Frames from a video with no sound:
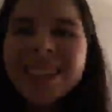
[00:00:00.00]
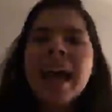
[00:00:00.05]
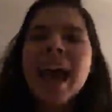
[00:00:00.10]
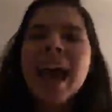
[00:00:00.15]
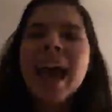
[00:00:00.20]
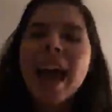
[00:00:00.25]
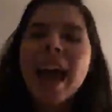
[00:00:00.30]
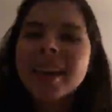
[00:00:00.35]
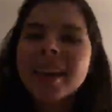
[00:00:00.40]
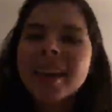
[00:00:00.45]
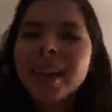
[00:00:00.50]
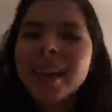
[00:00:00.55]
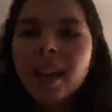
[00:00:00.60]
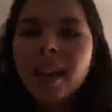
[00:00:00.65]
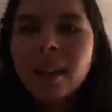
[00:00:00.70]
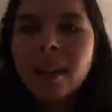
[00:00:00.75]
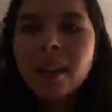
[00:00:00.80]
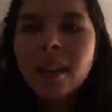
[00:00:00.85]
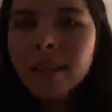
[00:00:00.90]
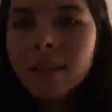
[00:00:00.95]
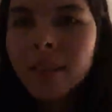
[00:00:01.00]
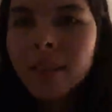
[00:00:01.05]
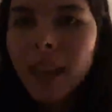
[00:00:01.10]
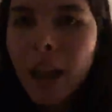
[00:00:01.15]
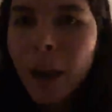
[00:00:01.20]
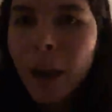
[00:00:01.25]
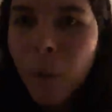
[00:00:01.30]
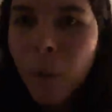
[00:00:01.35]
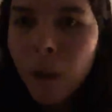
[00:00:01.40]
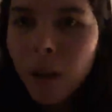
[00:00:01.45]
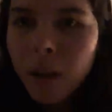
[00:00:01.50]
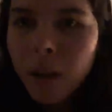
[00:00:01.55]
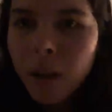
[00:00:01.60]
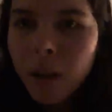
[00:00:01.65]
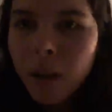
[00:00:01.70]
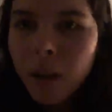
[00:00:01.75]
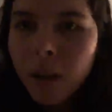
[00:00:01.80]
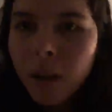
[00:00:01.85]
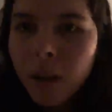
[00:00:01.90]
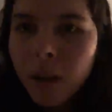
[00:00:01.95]
Hannigan. That one.
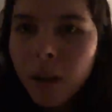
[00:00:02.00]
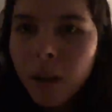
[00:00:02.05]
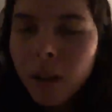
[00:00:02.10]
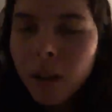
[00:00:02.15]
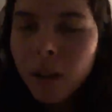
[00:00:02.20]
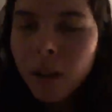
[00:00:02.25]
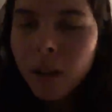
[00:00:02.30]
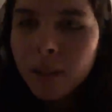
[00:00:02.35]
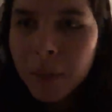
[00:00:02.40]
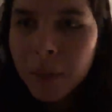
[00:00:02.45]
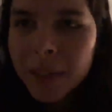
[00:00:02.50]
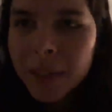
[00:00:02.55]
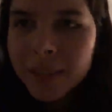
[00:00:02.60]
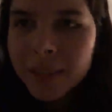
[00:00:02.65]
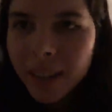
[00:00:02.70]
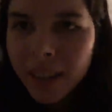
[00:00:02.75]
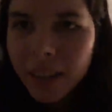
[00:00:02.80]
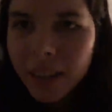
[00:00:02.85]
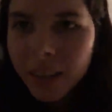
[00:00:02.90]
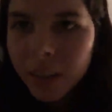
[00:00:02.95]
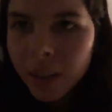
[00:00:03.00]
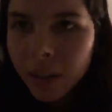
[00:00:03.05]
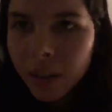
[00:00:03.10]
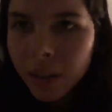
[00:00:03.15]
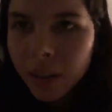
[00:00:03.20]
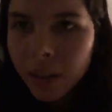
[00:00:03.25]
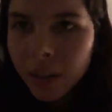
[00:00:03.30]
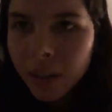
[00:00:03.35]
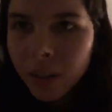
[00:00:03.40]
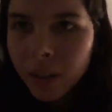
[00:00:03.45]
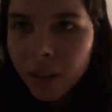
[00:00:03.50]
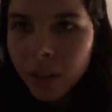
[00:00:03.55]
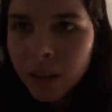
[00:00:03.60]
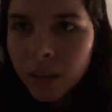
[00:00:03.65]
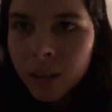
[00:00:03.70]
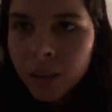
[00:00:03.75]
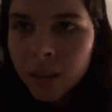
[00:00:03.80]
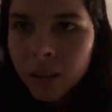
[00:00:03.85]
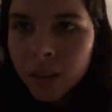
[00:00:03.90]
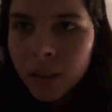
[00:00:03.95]
Nobody said it, though.
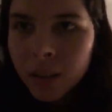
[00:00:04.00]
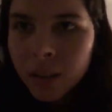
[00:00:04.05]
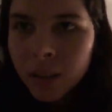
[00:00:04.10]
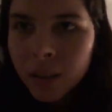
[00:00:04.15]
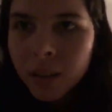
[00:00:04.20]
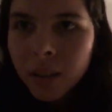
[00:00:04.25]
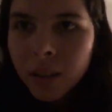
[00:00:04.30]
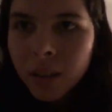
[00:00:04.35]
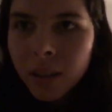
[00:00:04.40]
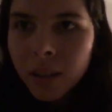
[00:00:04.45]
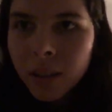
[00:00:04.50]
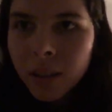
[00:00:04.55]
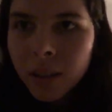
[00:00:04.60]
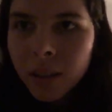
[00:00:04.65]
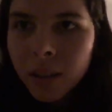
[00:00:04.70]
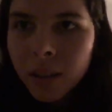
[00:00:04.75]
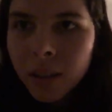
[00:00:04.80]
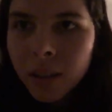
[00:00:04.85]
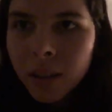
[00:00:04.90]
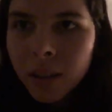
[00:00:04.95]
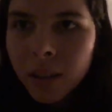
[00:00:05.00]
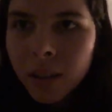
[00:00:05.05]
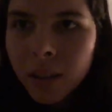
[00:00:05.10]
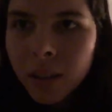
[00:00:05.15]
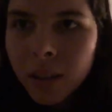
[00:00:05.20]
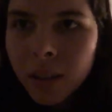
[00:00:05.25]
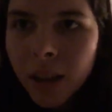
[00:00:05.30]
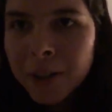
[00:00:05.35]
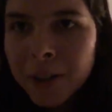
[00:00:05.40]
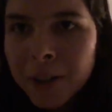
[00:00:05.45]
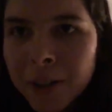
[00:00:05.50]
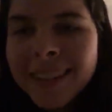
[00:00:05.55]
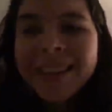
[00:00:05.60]
I just remembered.